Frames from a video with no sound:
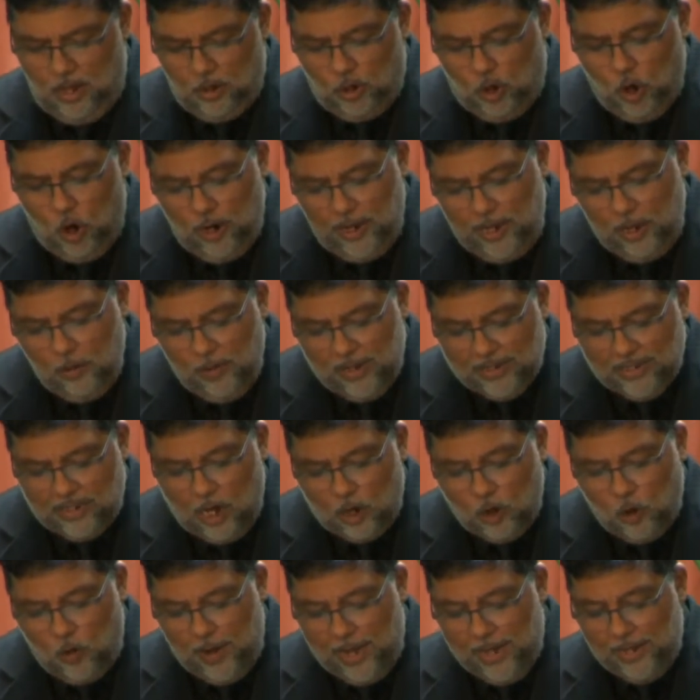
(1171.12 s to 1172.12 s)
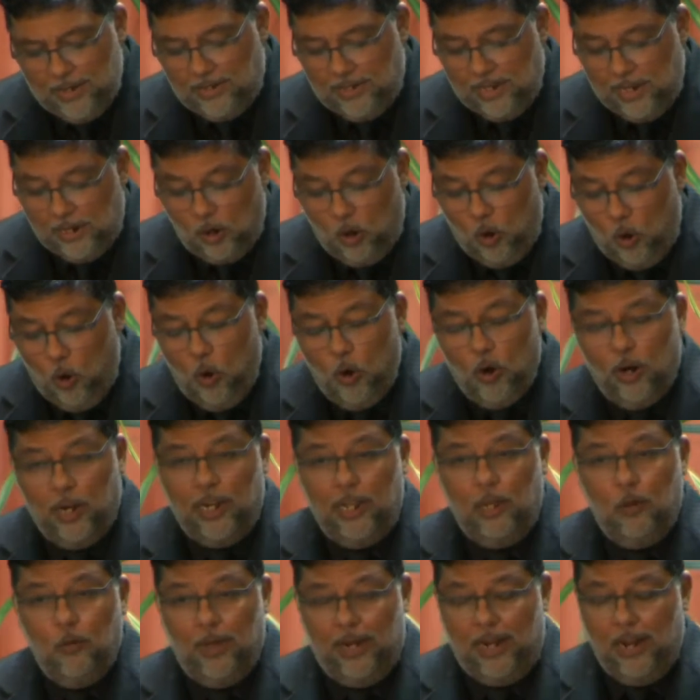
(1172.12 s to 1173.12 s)
though he was acquainted
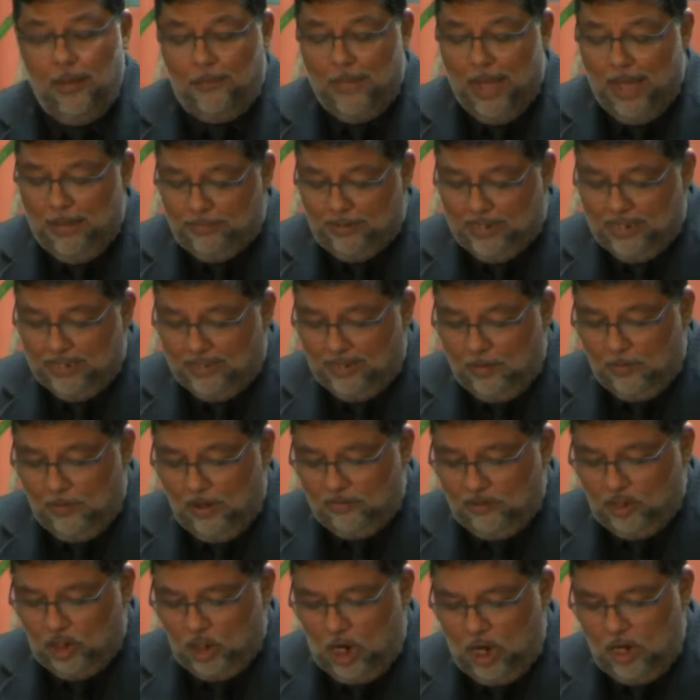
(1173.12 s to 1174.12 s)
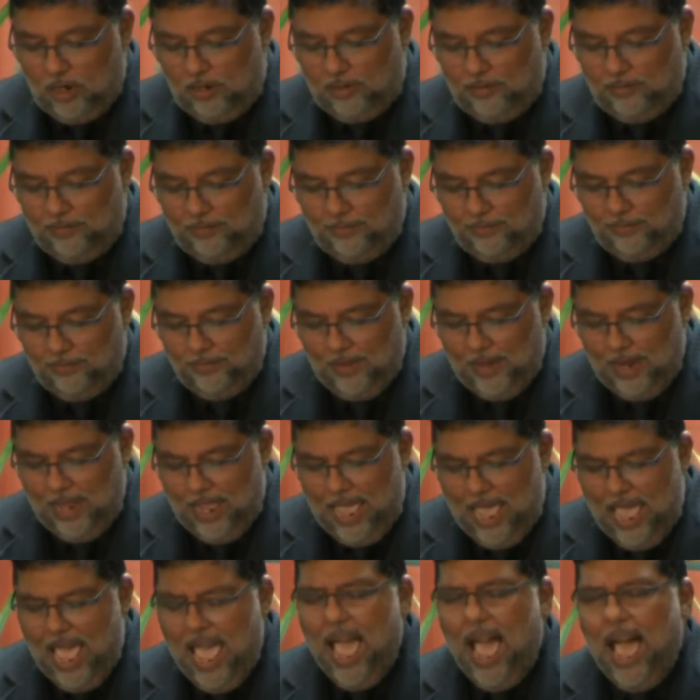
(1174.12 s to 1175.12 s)
only with the baptism of John.
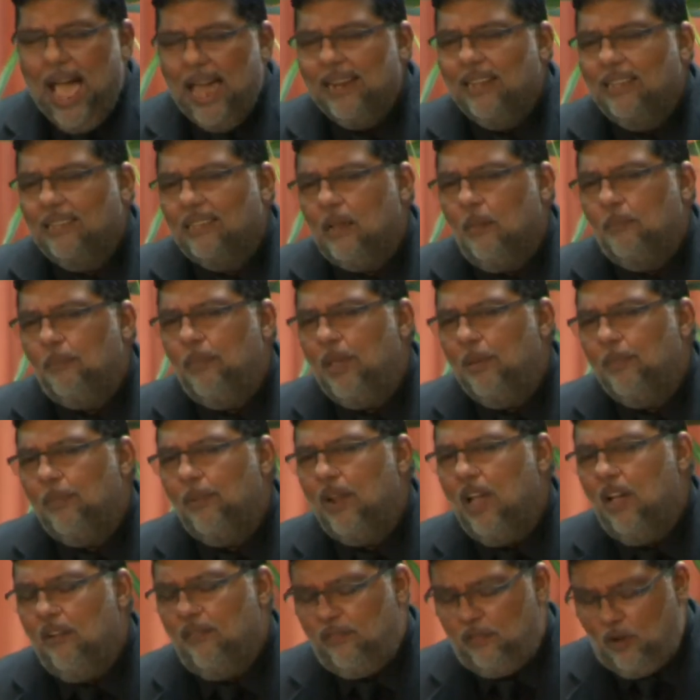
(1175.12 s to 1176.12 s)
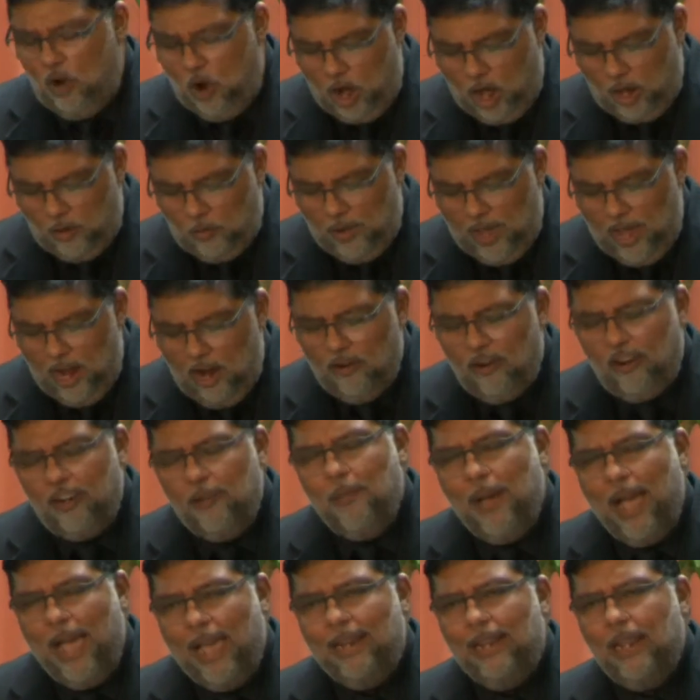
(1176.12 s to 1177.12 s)
And as a people of God, we are
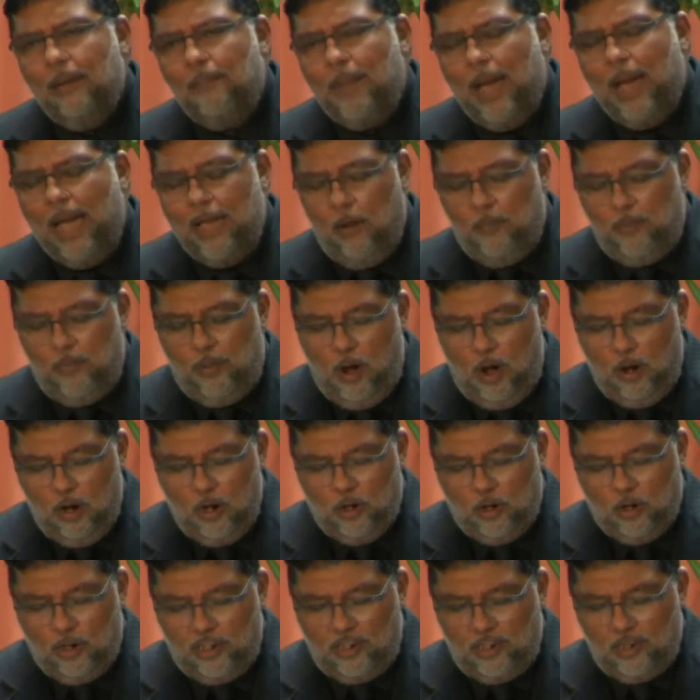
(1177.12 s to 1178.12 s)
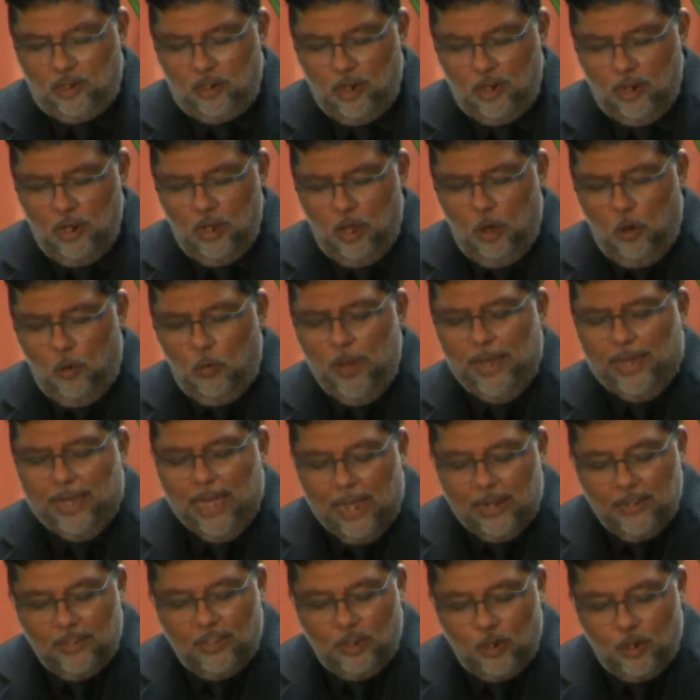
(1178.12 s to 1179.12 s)
reminded by Apollos, we
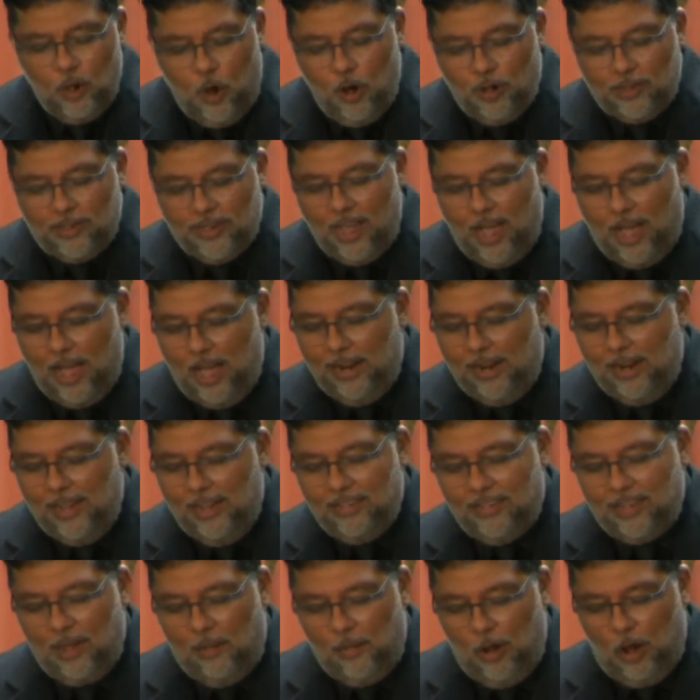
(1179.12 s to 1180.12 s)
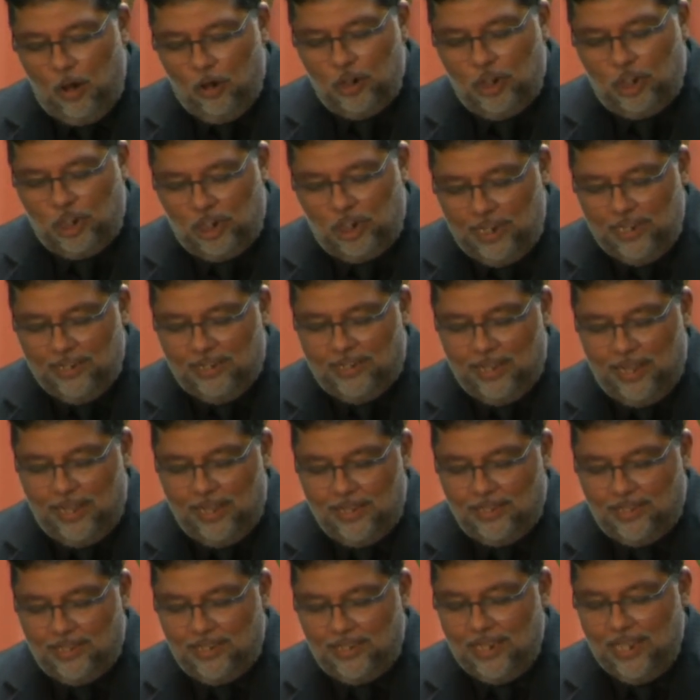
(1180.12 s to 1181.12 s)
can talk to others about
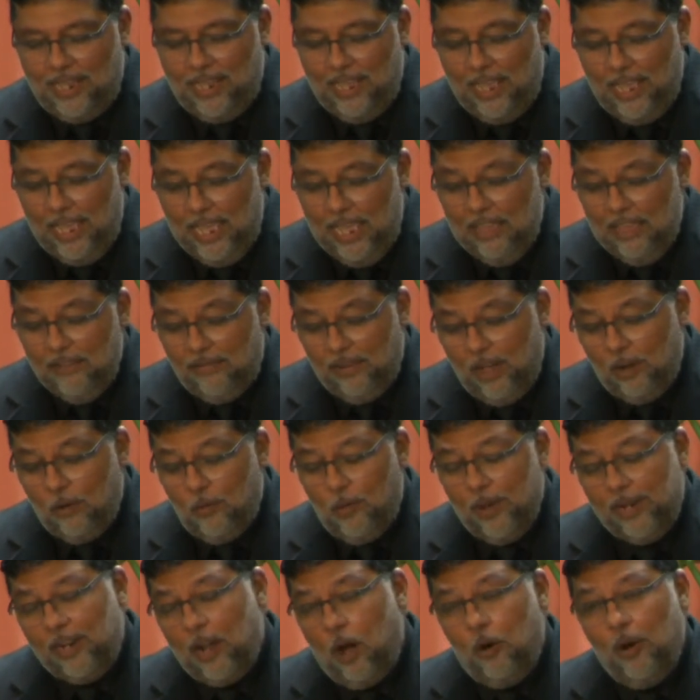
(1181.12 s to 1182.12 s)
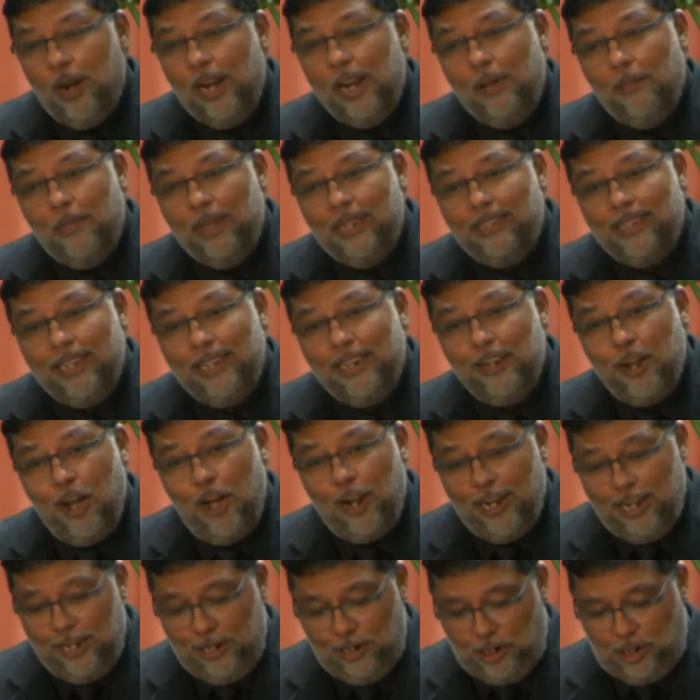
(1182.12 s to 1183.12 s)
Jesus even with our limited
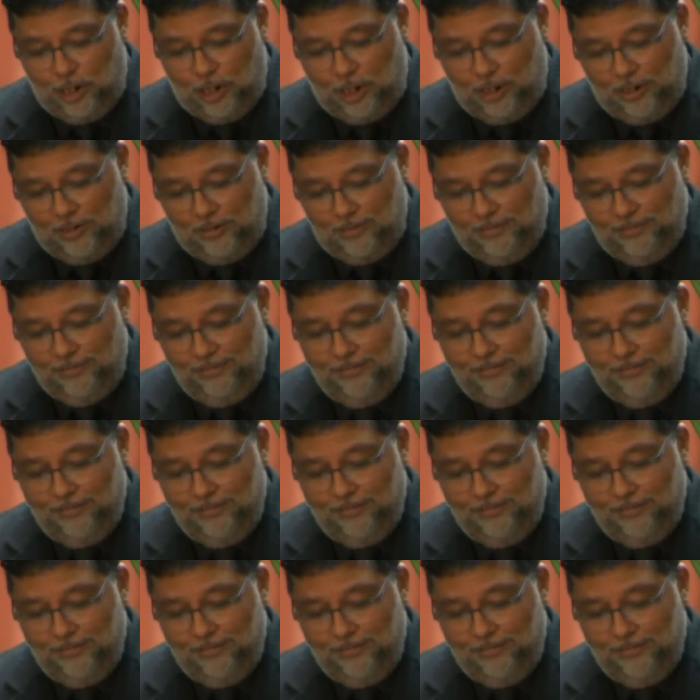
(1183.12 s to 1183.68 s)
knowledge.